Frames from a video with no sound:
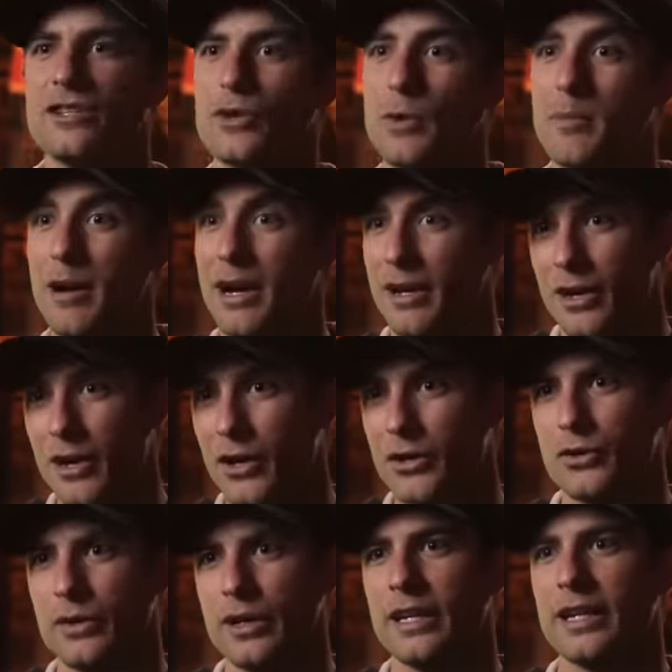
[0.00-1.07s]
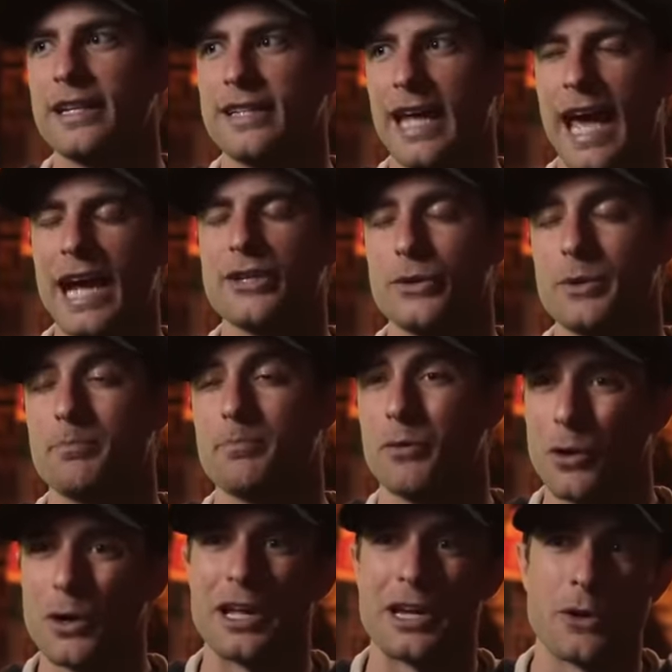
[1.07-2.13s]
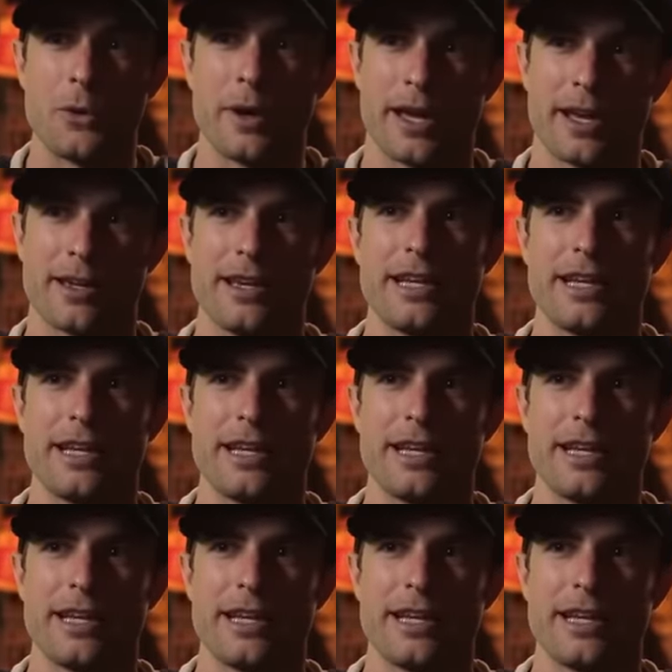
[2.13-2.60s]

to about 100 is actually pretty quick.